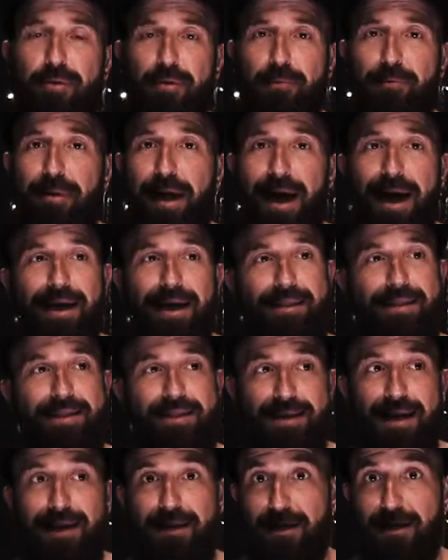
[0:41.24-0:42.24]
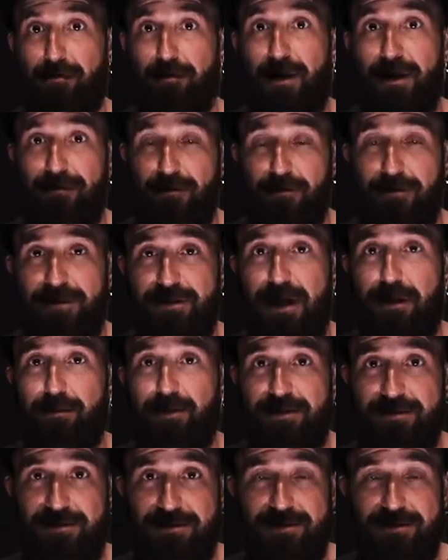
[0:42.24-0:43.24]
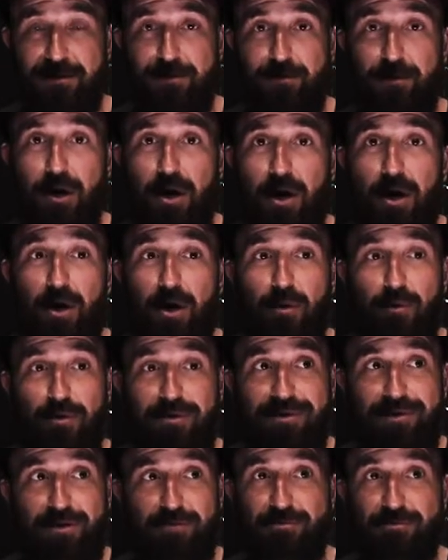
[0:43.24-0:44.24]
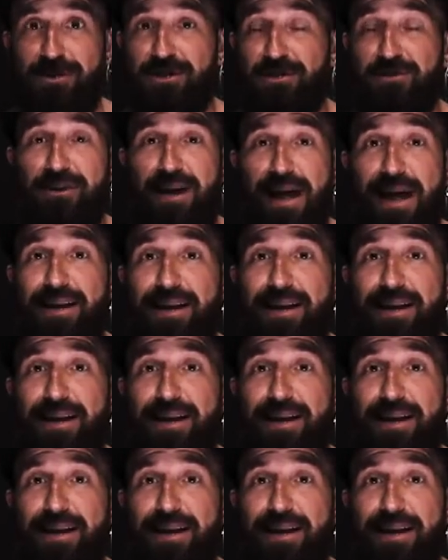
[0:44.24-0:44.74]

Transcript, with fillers: you were back in the day, like my first gaming system was the original